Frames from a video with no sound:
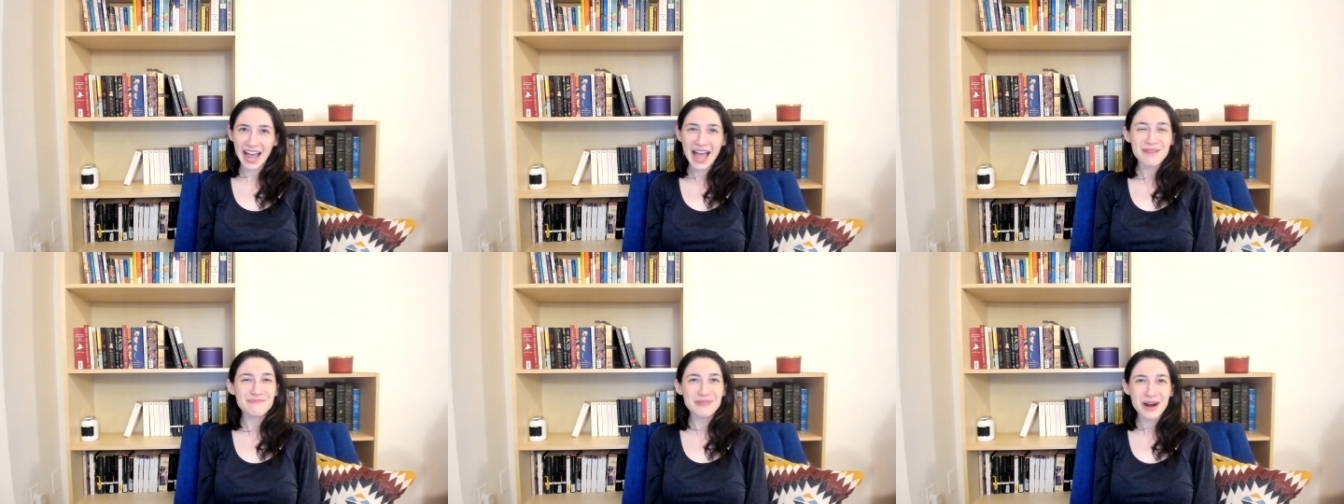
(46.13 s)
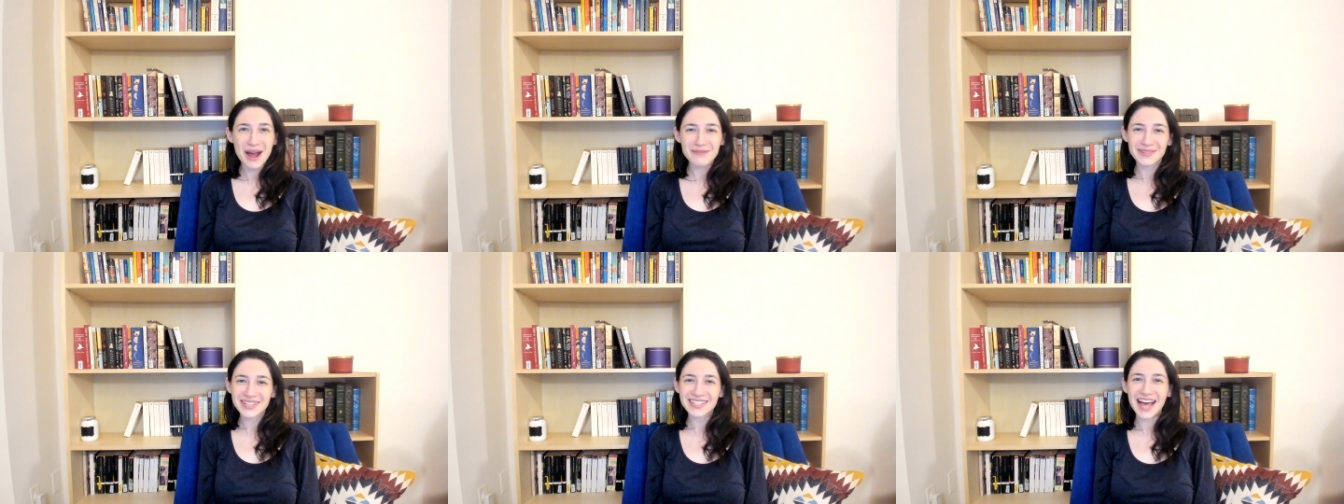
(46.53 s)
I
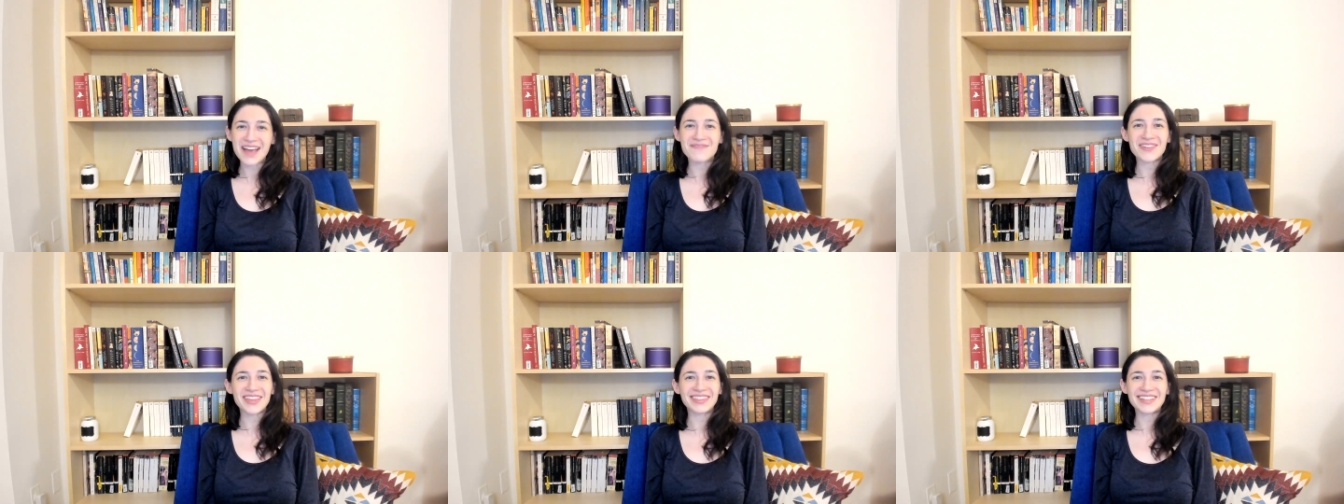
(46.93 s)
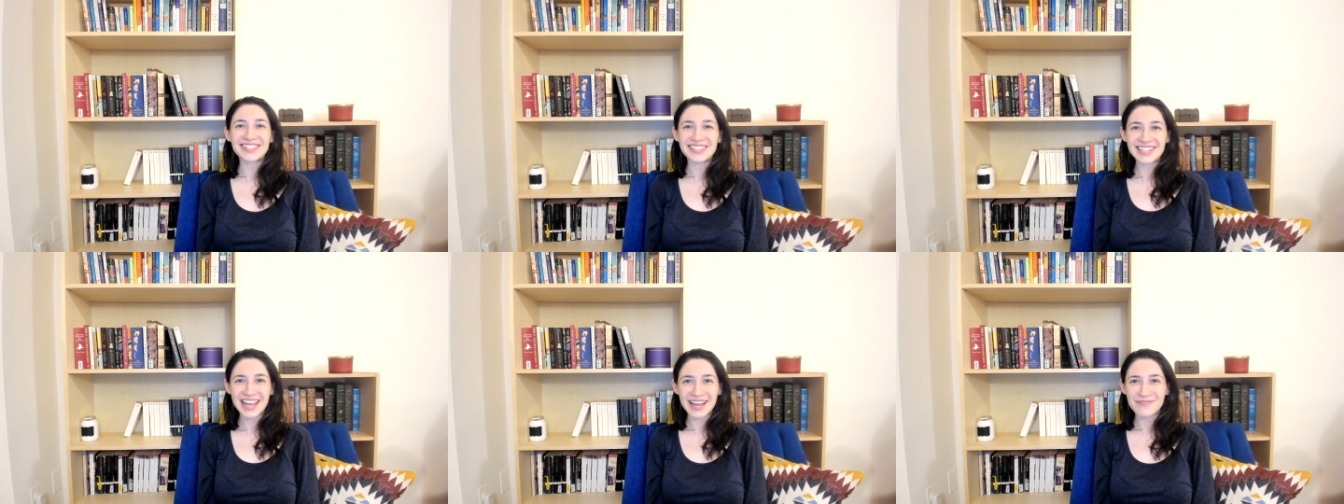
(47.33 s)
promise I'm in the
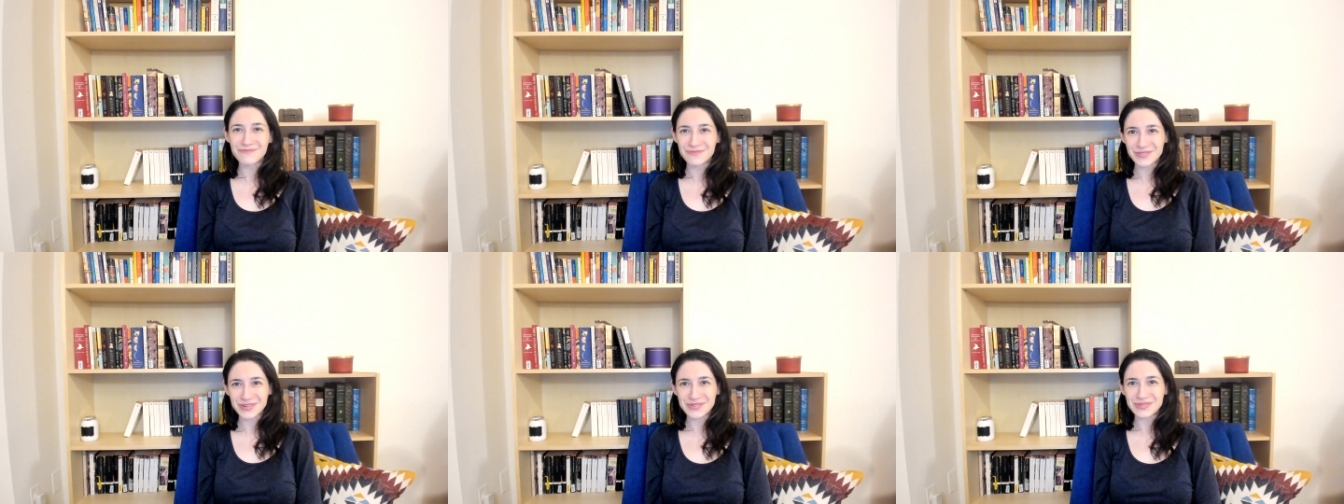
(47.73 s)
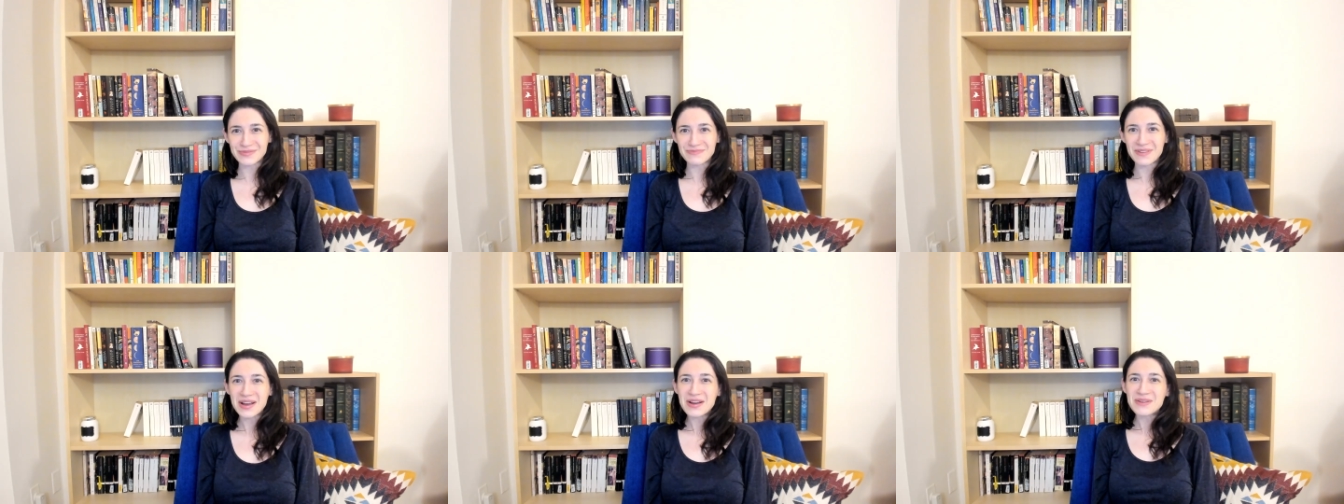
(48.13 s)
same
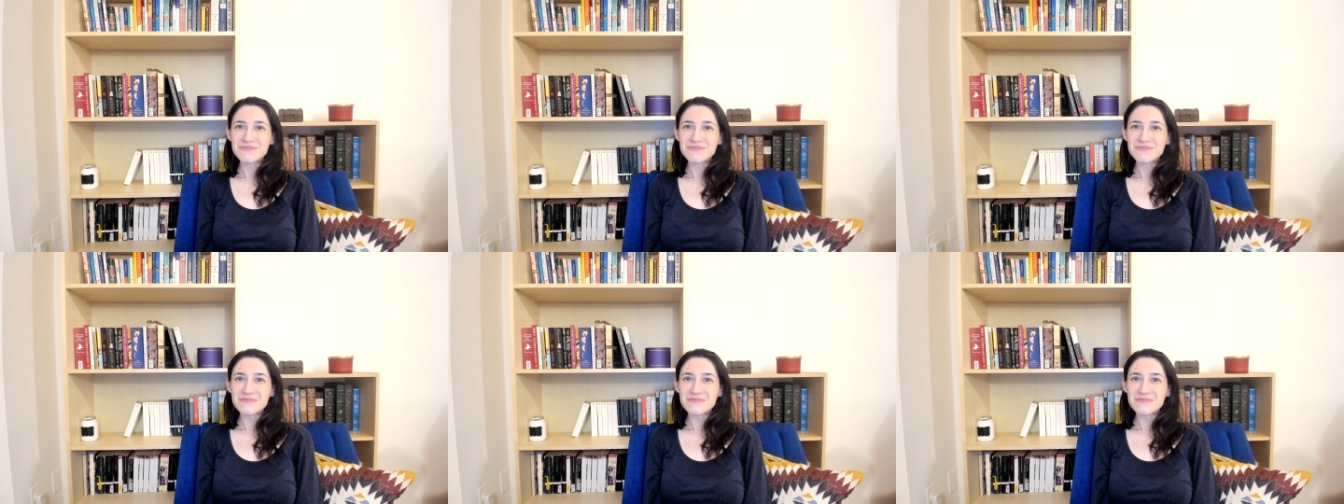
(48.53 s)
room,